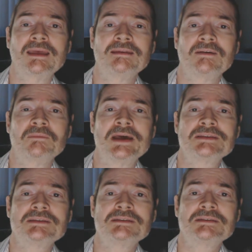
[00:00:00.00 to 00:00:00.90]
End of
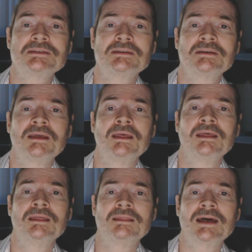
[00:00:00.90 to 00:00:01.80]
message.
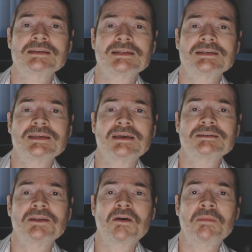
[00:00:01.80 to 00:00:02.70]
Thusly
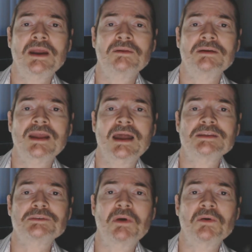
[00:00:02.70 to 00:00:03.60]
says the Almighty Lord God,
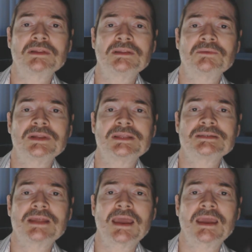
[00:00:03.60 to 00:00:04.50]
has spoken and written
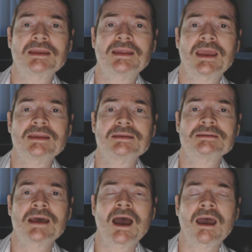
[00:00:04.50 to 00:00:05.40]
this day, date,
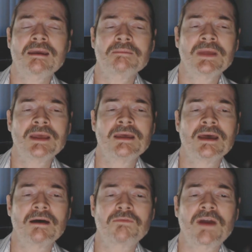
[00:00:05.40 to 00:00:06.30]
and time
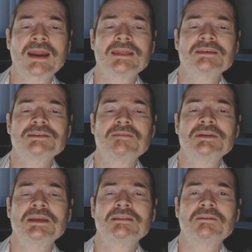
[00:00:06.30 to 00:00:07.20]
of Friday, the
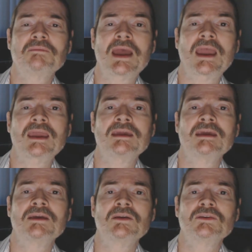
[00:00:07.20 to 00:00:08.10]
17th of May,
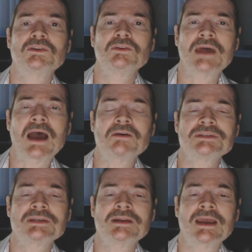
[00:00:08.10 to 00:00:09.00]

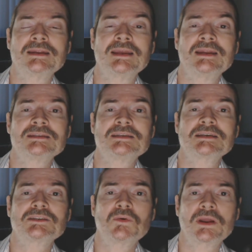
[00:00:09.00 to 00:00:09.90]
2019, at
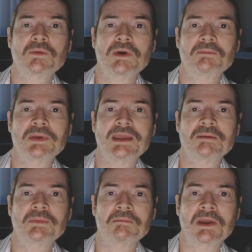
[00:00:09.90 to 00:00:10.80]
6:21
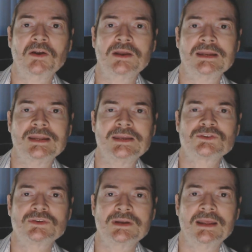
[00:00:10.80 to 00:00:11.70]
p.m. American
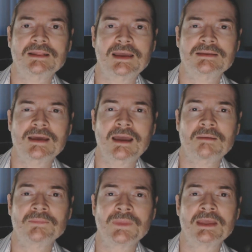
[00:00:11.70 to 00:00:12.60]
Eastern Daylight
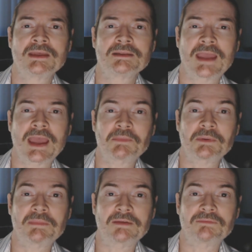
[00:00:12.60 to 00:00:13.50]
Time,
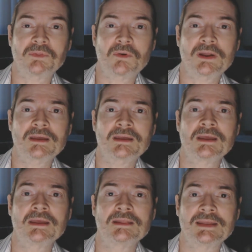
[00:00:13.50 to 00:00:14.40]
Tampa Bay, Florida,
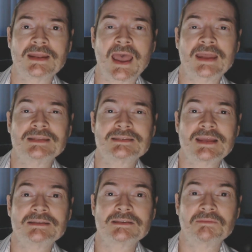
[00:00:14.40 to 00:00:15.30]
the United
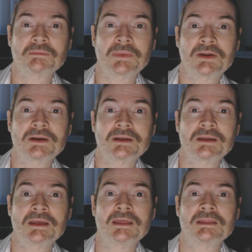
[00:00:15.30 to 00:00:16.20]
States of
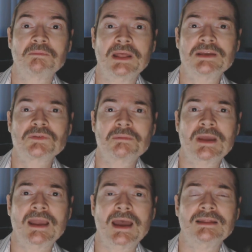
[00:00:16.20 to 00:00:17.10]
America, the place where
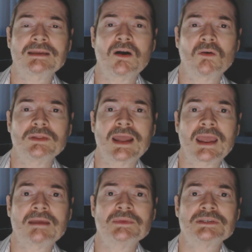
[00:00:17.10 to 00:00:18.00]
my godly holy
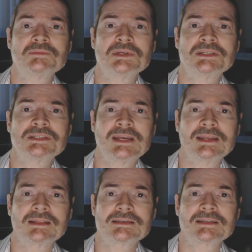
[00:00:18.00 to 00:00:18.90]
name is
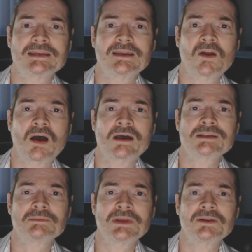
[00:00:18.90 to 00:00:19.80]
meticulously and
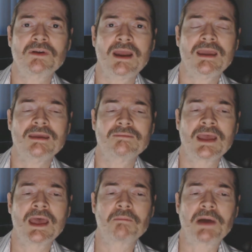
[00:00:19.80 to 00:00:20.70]
awesomely engraved.
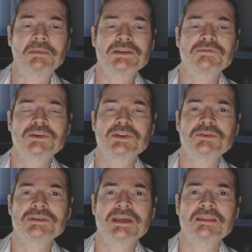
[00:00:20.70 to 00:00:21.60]
Published for
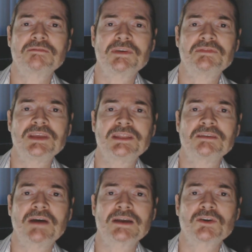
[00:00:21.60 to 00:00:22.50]
Tuesday, the 15th
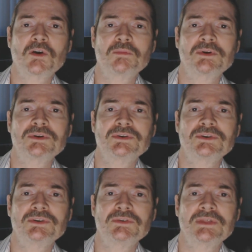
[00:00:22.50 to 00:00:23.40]
of October,
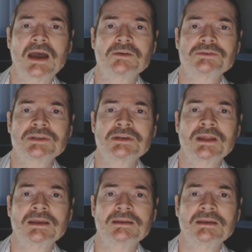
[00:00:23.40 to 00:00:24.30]

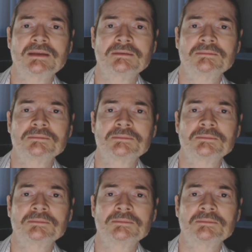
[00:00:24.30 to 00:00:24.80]
2019.